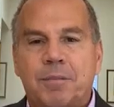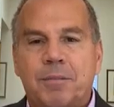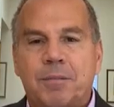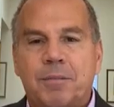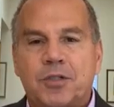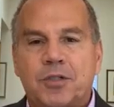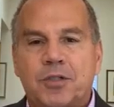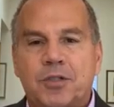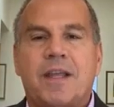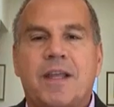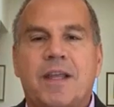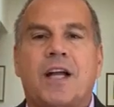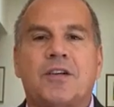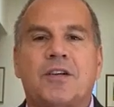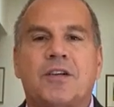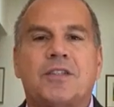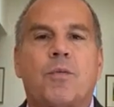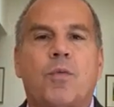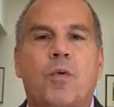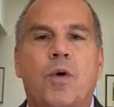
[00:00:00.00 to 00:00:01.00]
be sure they
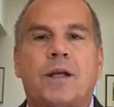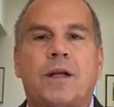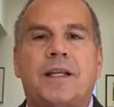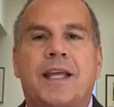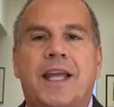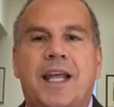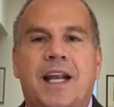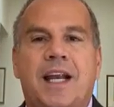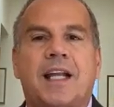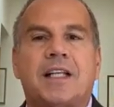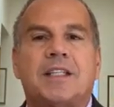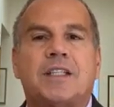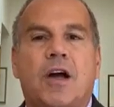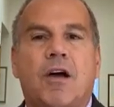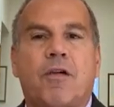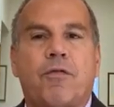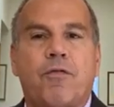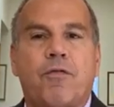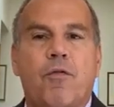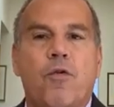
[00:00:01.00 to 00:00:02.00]
understand what candidates
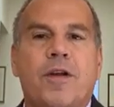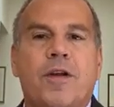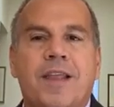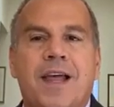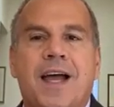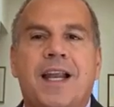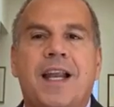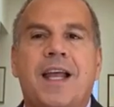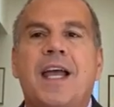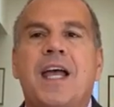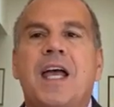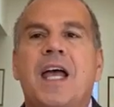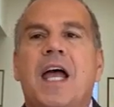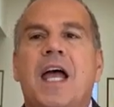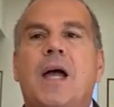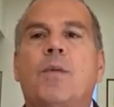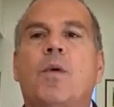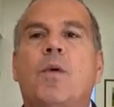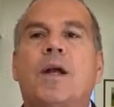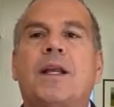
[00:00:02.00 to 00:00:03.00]
are for that
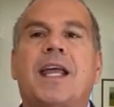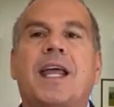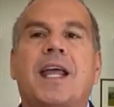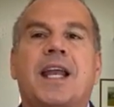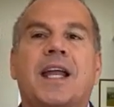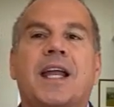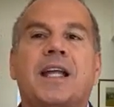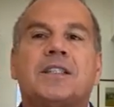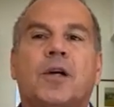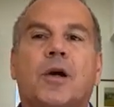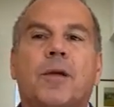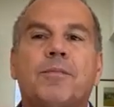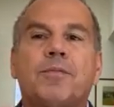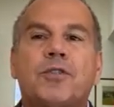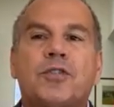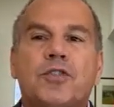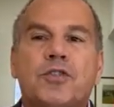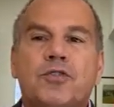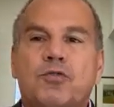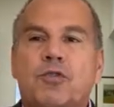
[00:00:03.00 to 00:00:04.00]
and what candidates are
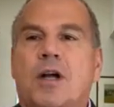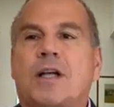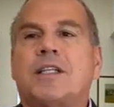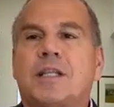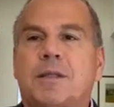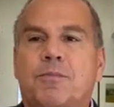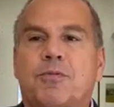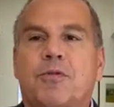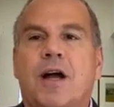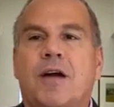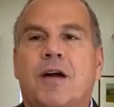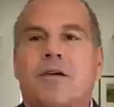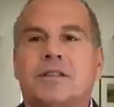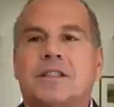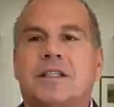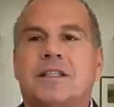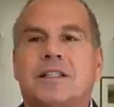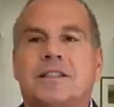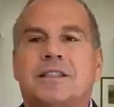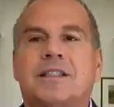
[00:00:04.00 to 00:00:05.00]
obstructing
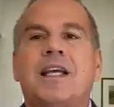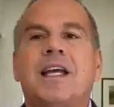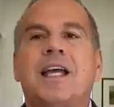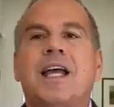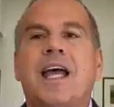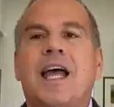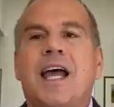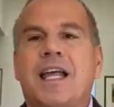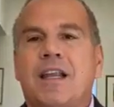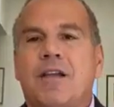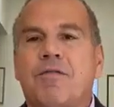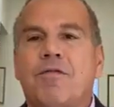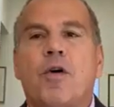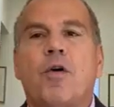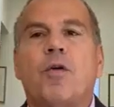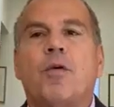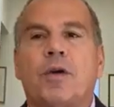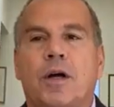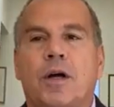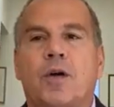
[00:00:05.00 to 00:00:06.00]
progress in this, and then
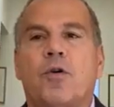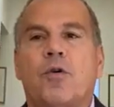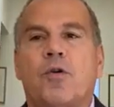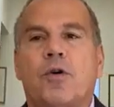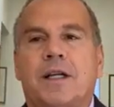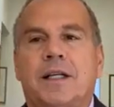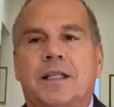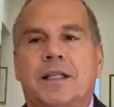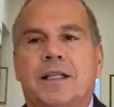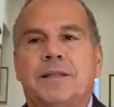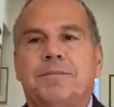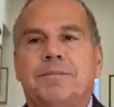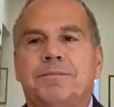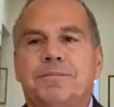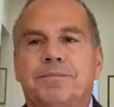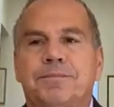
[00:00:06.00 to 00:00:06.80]
vote accordingly.